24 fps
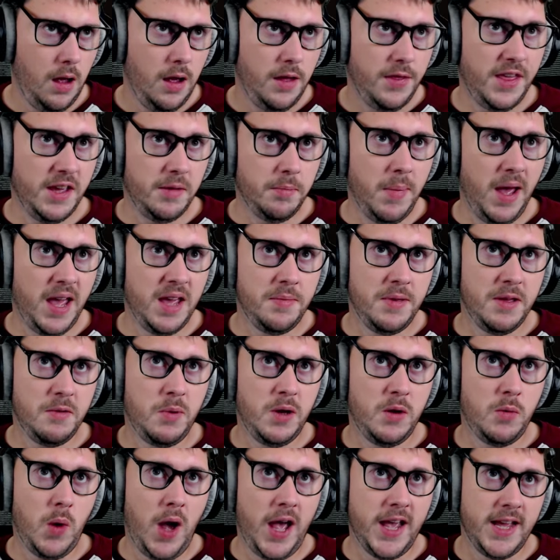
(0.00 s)
I think maybe
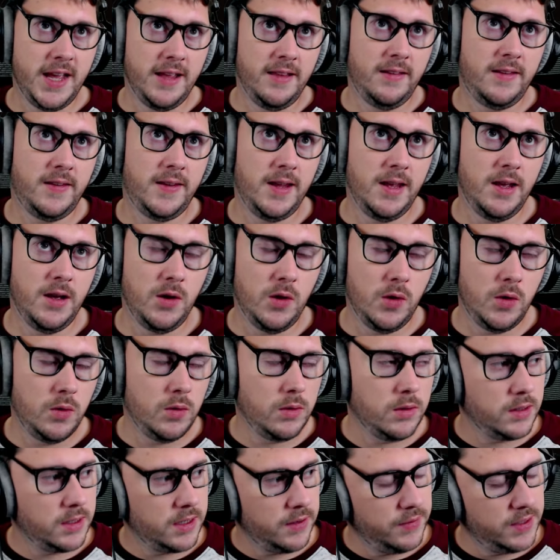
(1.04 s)
we wait until
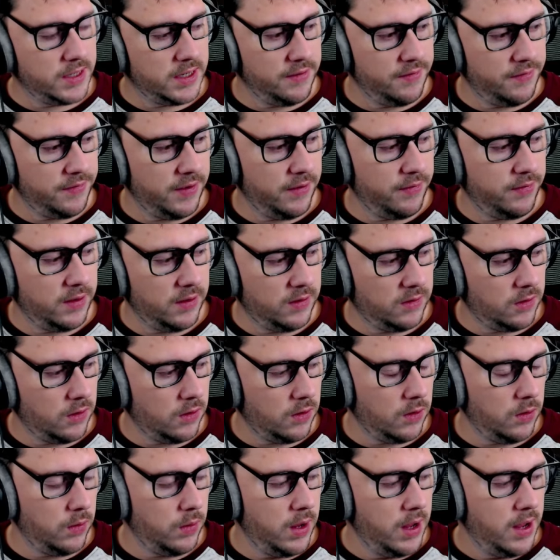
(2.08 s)

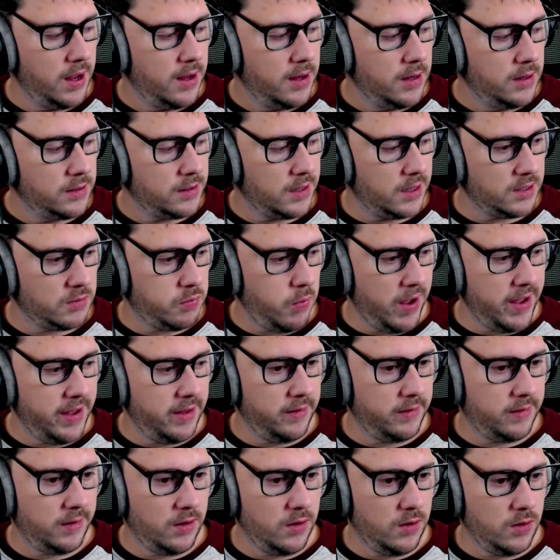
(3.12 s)
1752. So let's wait
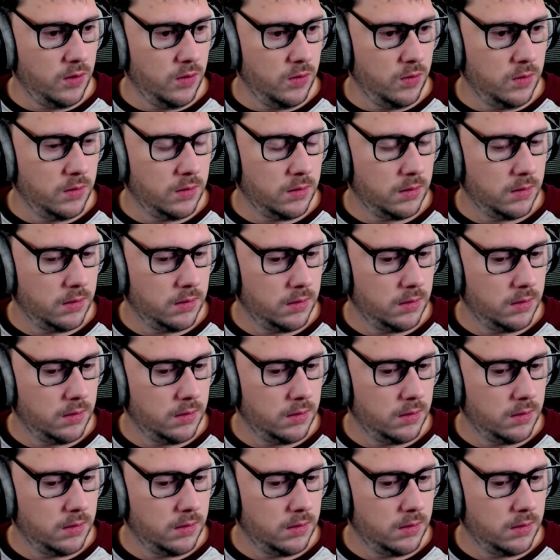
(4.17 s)
until...